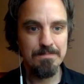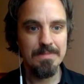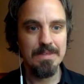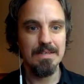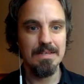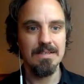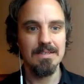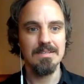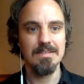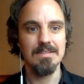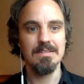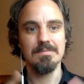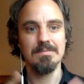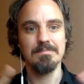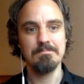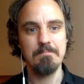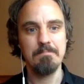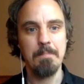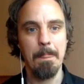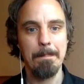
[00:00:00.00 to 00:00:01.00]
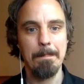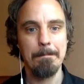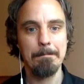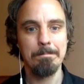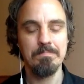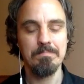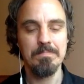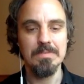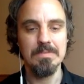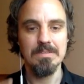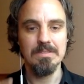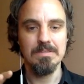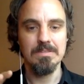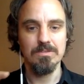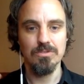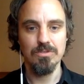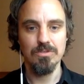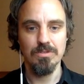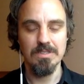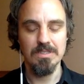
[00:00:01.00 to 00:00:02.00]

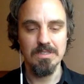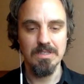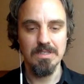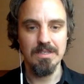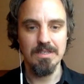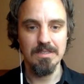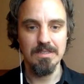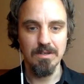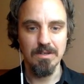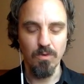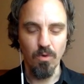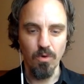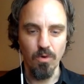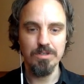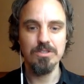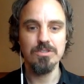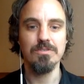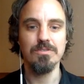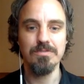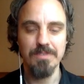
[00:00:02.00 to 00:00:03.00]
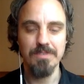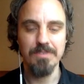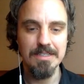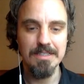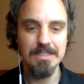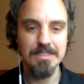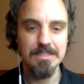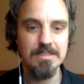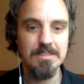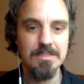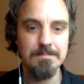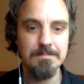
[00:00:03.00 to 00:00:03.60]
So the 9 orders of angels.